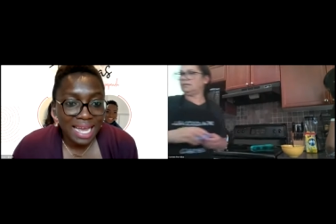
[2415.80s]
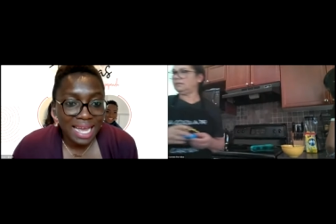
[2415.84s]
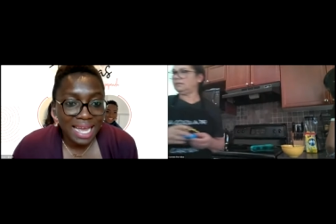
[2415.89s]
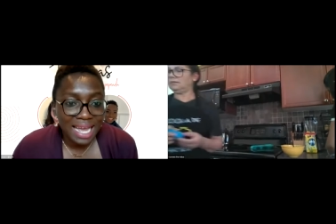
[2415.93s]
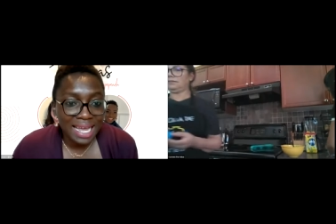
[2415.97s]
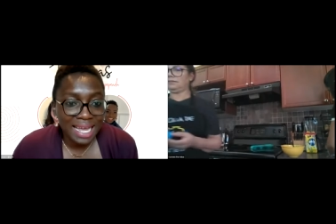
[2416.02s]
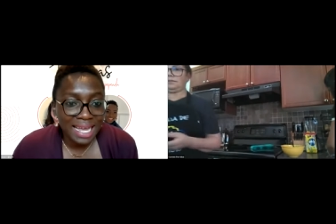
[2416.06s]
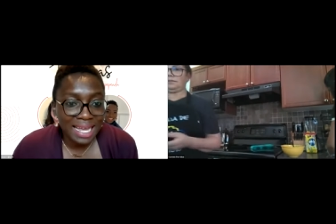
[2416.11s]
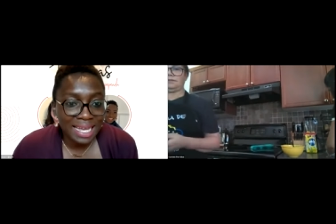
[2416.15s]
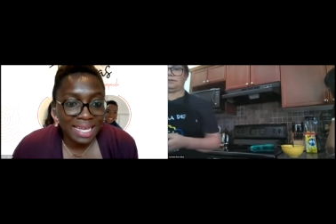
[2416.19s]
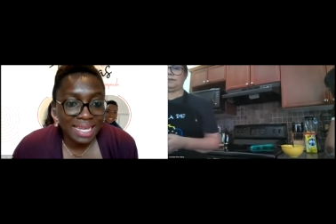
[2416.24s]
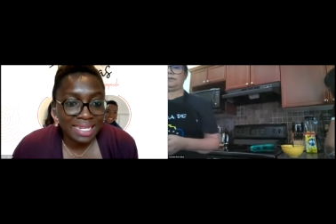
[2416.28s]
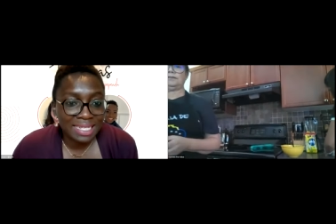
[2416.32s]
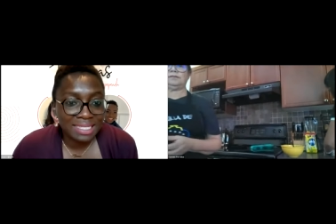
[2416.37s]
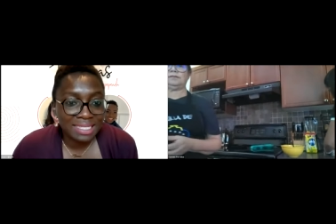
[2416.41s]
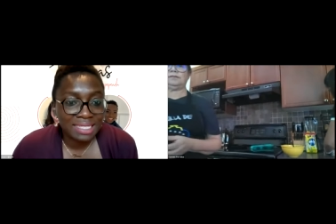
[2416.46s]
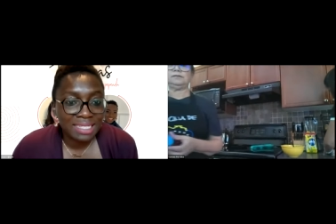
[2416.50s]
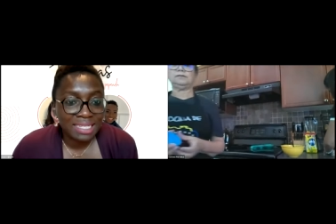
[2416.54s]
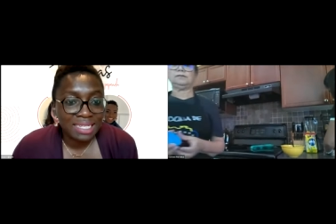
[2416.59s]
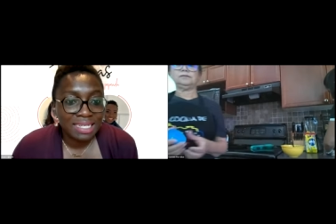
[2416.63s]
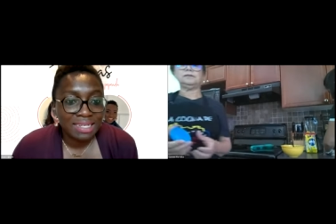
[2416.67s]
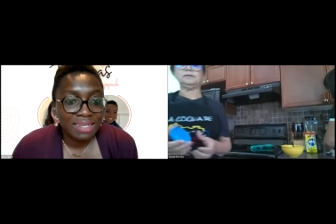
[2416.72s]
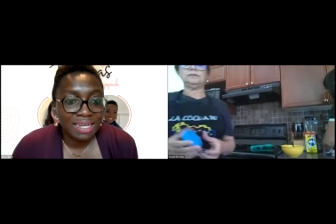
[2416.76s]
And
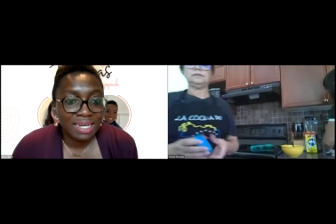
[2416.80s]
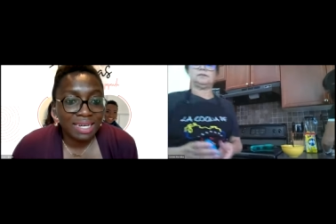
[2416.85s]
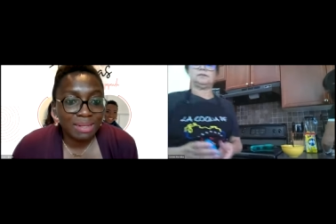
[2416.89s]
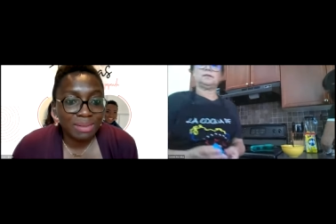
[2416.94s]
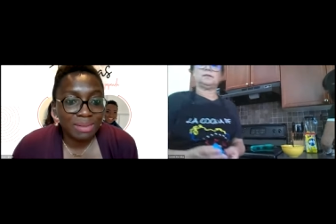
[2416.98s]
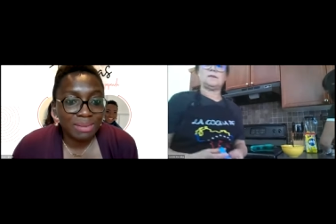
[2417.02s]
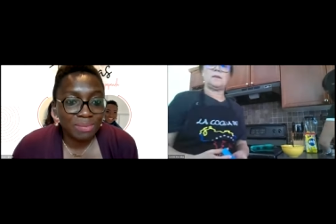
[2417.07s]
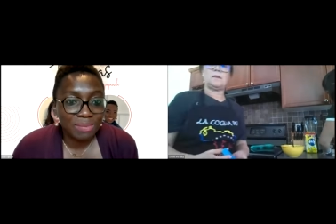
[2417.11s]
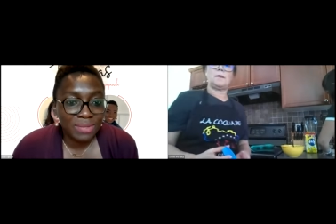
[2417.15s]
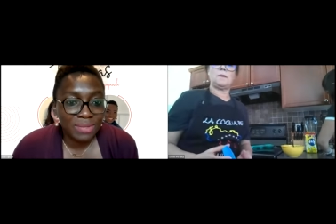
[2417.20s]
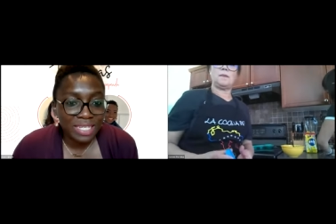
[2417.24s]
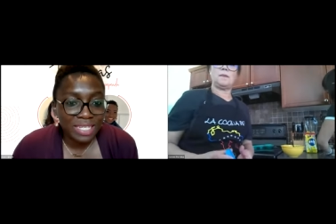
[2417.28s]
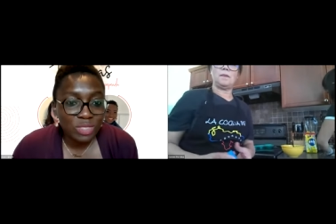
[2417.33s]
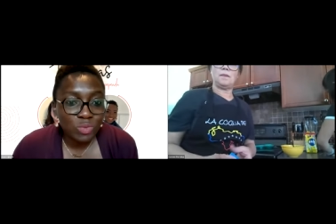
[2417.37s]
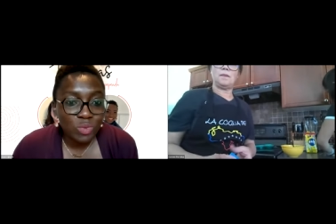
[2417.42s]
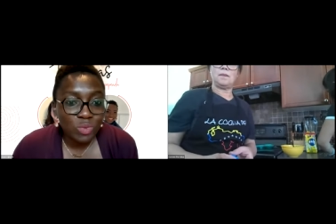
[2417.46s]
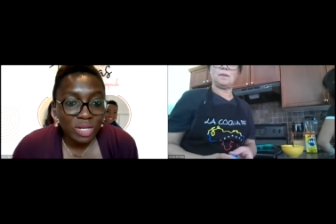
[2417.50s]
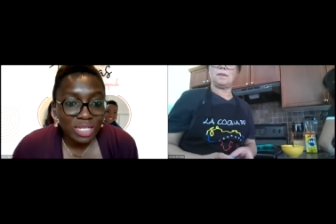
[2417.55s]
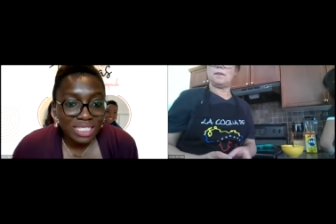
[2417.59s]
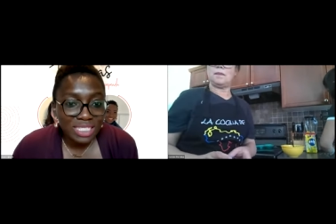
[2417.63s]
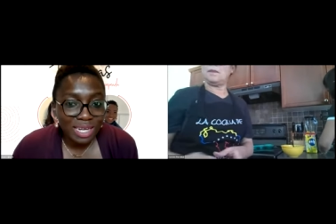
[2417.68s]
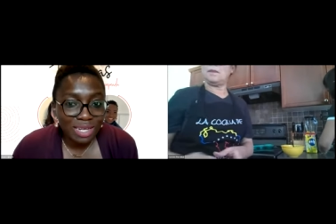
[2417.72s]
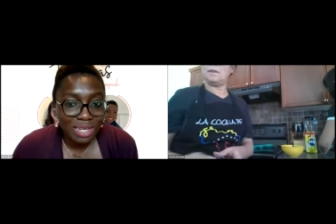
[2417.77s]
um, please
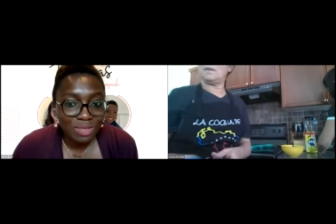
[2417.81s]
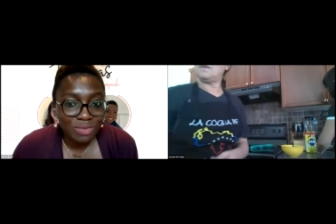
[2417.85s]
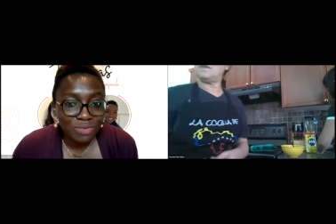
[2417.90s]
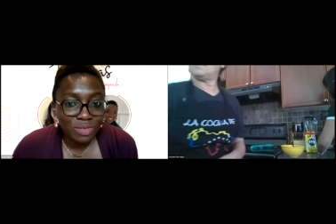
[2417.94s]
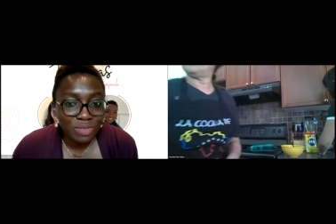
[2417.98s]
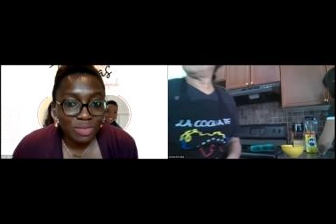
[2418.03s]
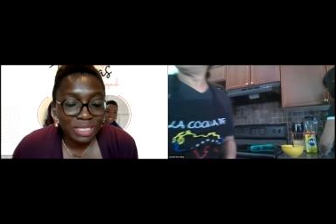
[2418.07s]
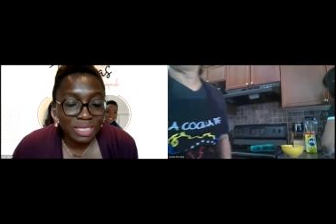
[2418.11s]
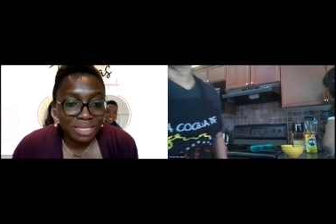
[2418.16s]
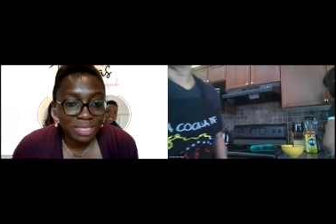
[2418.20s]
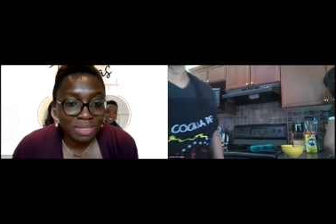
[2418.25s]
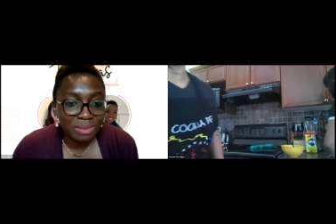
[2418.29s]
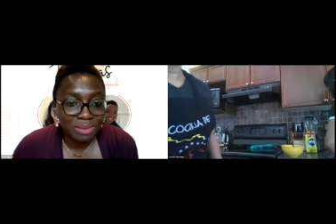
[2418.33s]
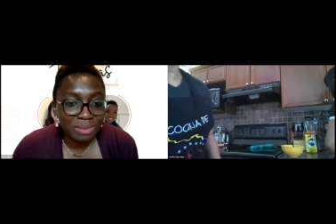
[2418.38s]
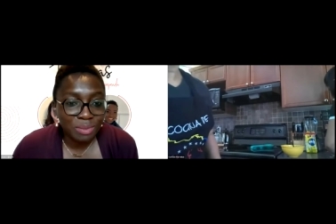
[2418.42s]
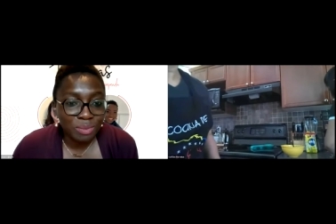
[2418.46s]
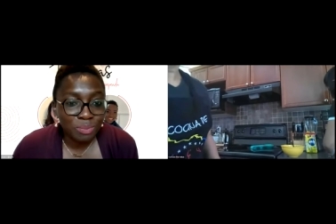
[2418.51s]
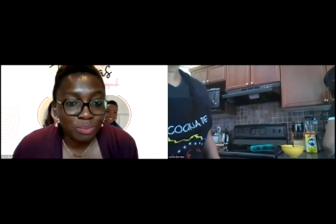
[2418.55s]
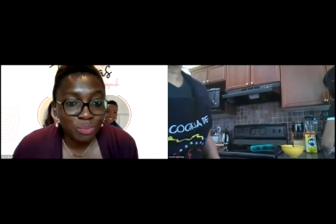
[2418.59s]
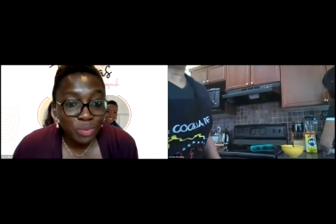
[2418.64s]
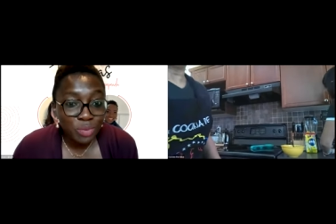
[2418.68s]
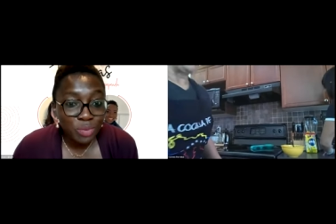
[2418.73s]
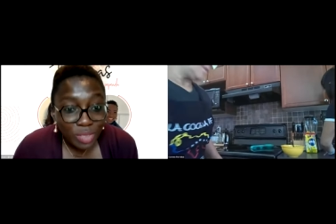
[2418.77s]
watch out for
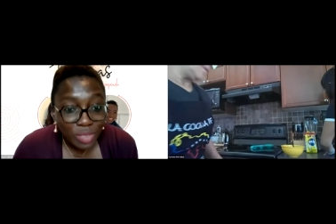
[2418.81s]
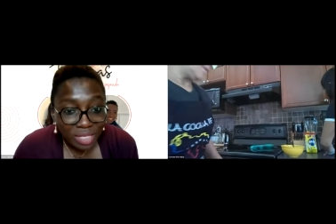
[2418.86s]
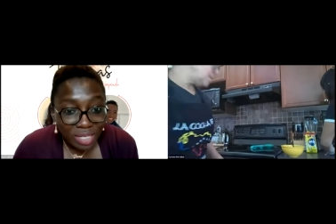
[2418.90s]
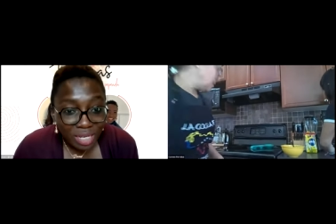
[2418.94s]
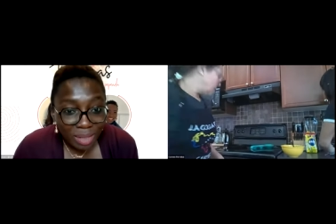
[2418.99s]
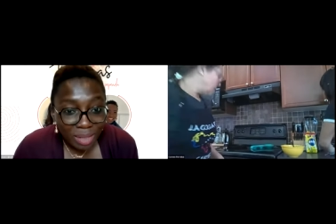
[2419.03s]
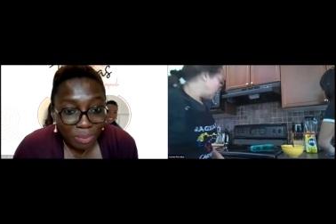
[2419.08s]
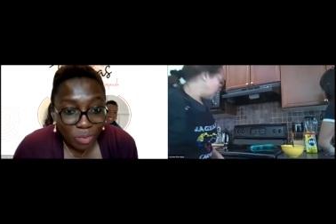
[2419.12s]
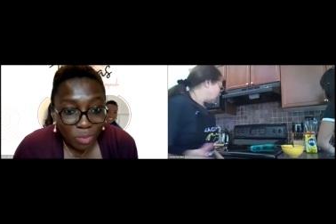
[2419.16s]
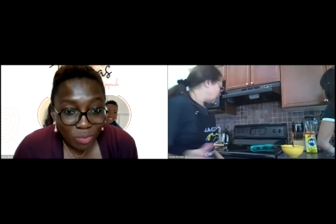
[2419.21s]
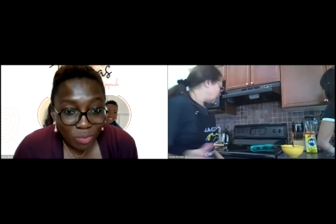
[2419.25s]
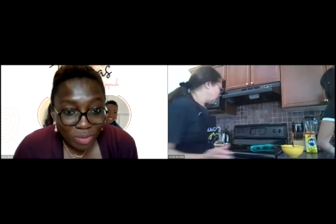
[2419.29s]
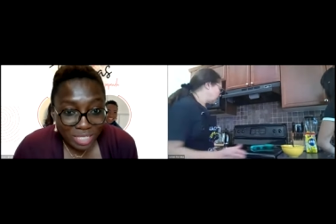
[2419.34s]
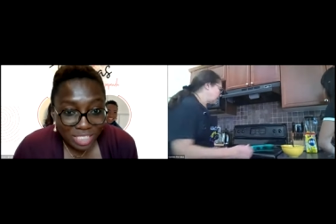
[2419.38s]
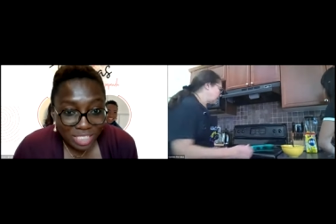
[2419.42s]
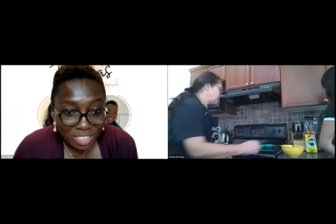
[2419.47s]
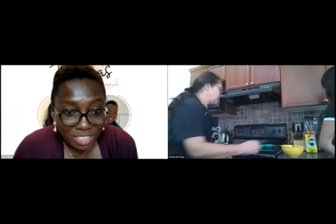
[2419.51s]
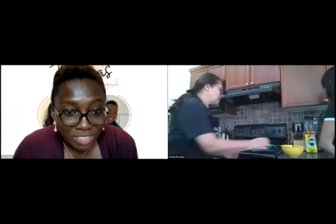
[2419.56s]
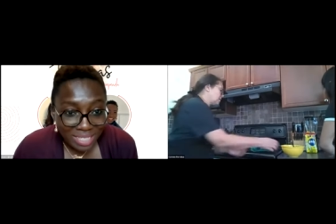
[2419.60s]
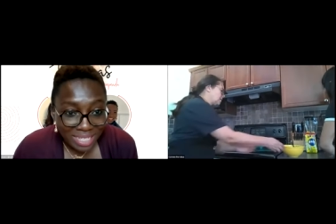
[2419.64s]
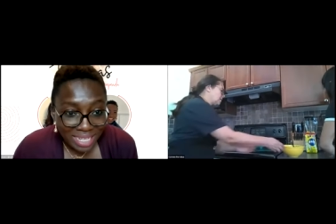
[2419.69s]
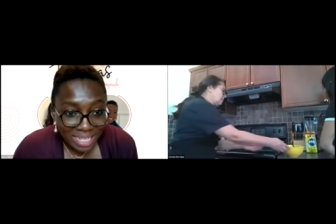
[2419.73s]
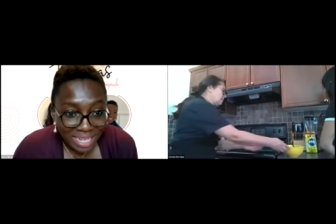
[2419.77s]
the book club
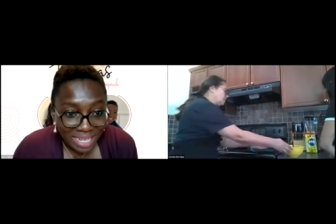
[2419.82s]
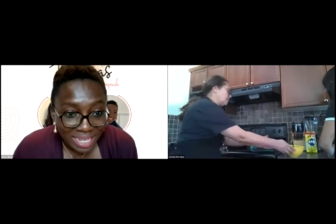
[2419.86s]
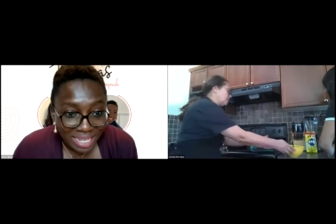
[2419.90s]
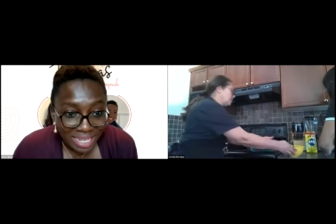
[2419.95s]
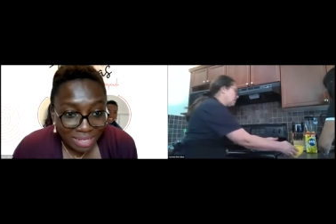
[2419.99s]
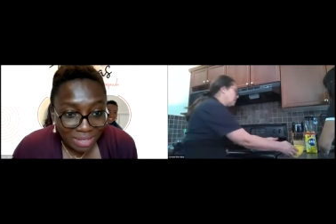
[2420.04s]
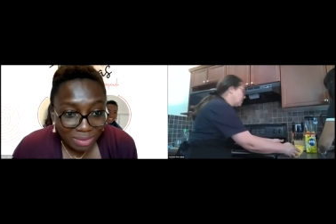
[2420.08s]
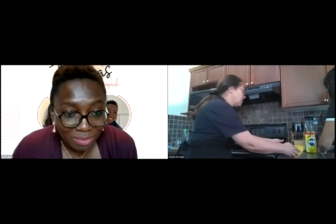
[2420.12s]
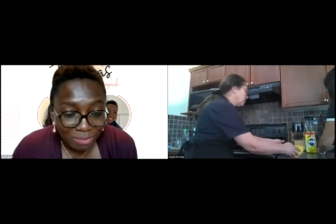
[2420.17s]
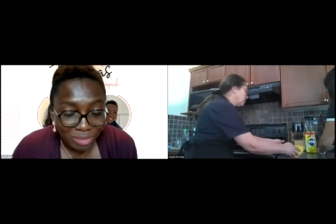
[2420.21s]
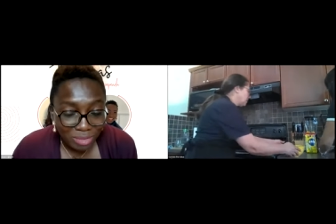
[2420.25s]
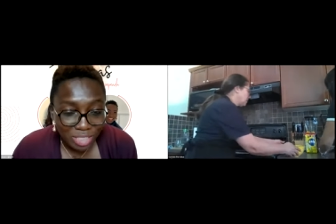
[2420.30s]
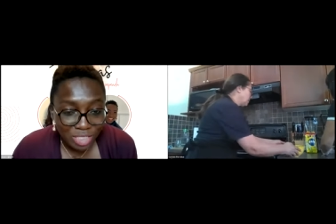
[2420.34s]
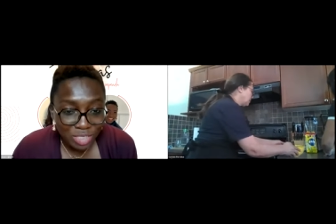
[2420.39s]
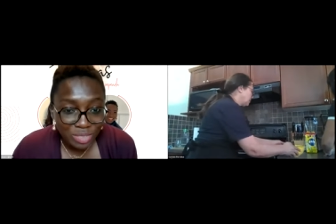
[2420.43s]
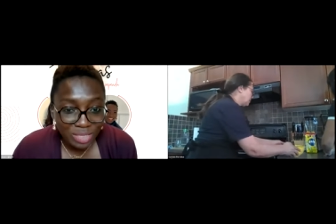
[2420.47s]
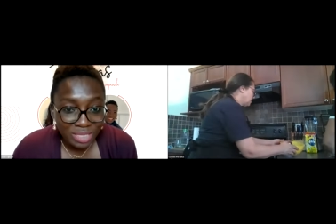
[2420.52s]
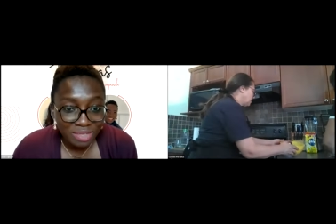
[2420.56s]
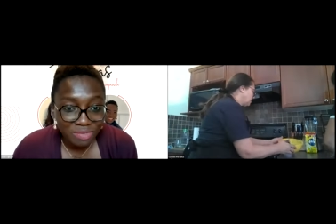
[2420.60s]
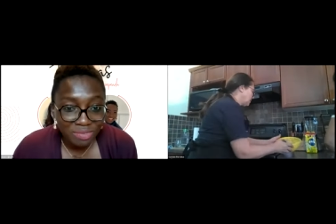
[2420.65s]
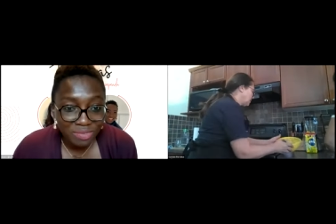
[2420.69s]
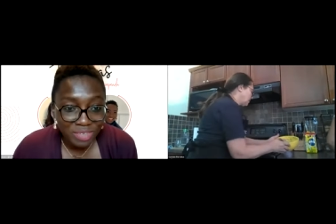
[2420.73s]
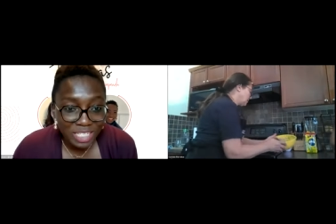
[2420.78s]
questionnaire, which is
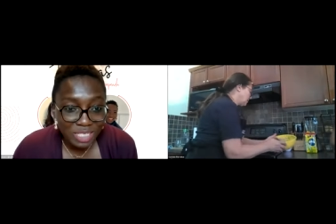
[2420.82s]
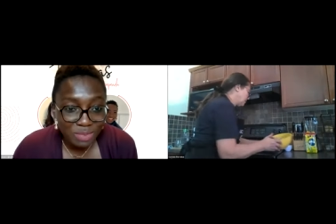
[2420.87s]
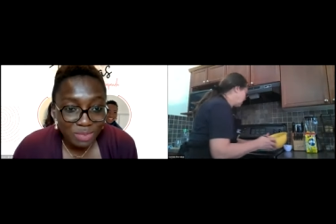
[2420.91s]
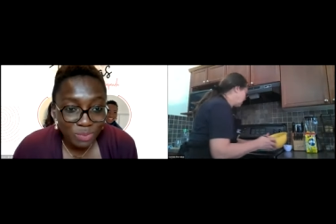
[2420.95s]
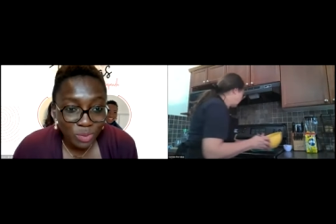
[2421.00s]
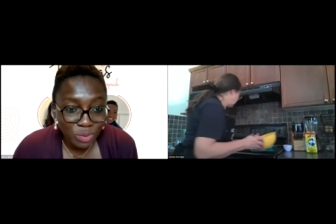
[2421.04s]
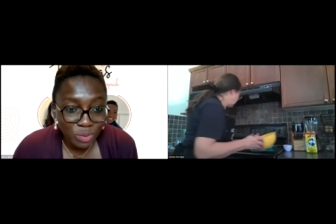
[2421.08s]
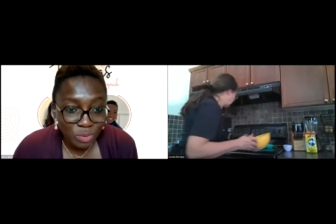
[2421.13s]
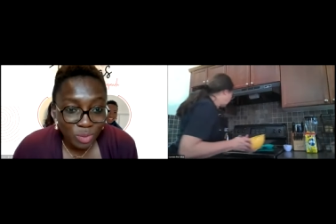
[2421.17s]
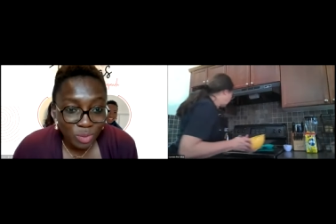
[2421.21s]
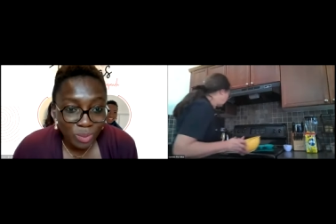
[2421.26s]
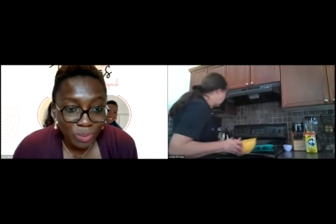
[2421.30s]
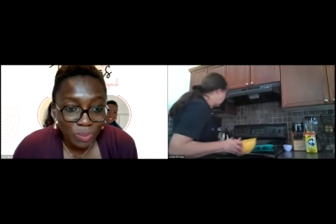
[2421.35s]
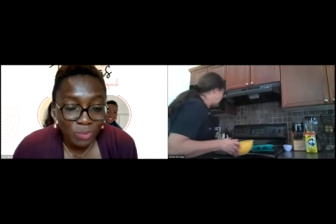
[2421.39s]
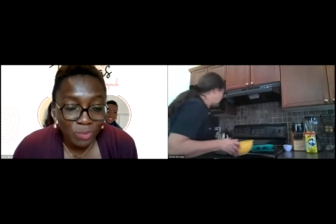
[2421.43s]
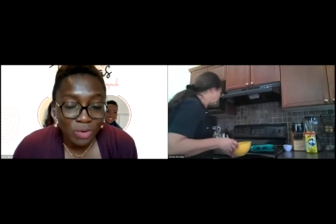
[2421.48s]
on the Facebook group.